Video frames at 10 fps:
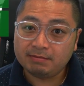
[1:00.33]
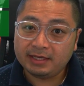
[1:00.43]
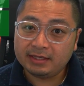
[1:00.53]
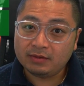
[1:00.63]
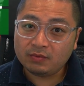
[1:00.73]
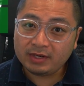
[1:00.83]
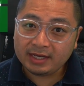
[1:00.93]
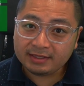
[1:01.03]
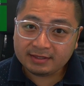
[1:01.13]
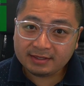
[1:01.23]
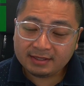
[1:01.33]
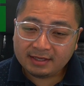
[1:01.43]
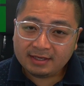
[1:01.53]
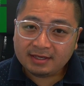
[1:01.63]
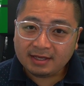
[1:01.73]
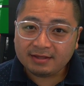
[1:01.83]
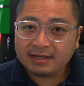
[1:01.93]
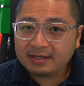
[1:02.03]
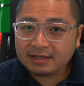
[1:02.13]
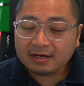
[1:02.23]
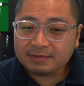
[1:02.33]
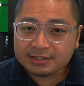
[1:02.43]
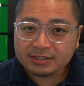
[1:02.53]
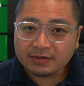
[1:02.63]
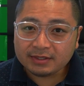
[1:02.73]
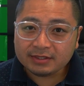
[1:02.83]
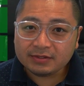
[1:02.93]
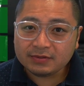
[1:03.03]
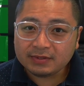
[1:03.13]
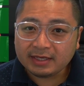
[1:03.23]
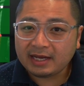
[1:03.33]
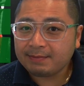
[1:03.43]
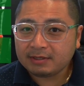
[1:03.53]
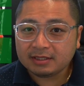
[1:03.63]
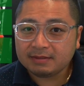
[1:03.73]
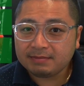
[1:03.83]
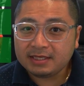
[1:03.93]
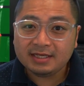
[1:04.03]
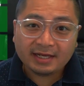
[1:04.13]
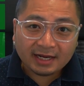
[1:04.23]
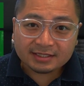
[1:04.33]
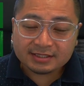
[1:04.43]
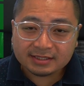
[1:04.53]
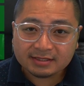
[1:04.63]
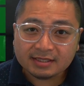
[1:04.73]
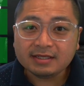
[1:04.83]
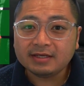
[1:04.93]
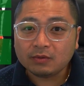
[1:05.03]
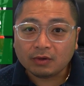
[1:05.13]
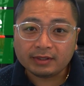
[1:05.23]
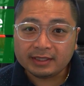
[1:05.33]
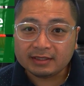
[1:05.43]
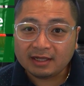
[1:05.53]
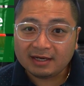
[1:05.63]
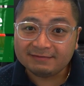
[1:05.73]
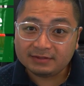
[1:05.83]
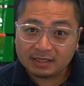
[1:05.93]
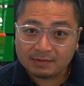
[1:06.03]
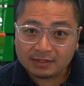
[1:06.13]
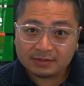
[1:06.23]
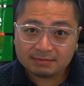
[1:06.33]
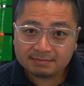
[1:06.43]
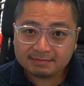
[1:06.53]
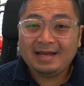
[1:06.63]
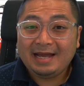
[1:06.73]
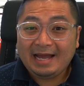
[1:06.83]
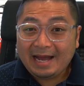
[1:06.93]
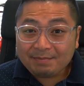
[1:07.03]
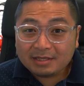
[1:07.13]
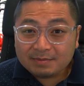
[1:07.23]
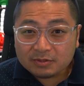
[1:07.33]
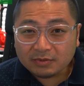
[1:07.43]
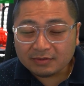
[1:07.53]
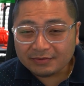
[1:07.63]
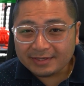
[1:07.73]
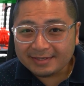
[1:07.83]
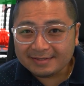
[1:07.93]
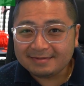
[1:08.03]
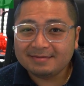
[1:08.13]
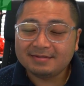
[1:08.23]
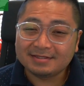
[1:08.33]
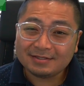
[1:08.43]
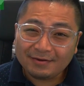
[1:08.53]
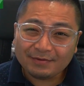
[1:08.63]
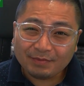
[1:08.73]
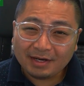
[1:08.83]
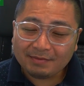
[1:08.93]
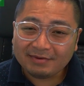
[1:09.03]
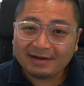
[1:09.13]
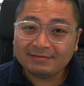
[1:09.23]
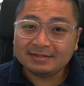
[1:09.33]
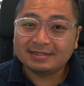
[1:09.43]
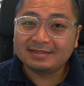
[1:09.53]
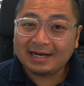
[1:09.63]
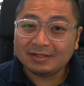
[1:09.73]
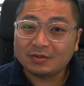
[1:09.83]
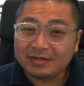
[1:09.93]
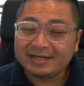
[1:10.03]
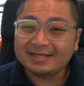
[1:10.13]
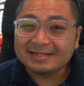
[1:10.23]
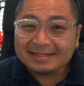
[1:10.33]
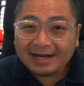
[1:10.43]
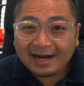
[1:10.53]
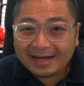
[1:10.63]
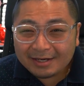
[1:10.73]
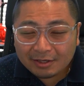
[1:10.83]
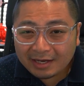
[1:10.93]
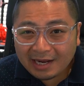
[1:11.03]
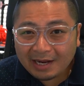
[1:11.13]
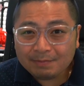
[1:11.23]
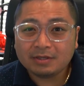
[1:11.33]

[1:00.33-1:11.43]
beta went. And then I'll be showing you an app clip in action in a working live demo. App clips were created to solve the problem of having to download an entire app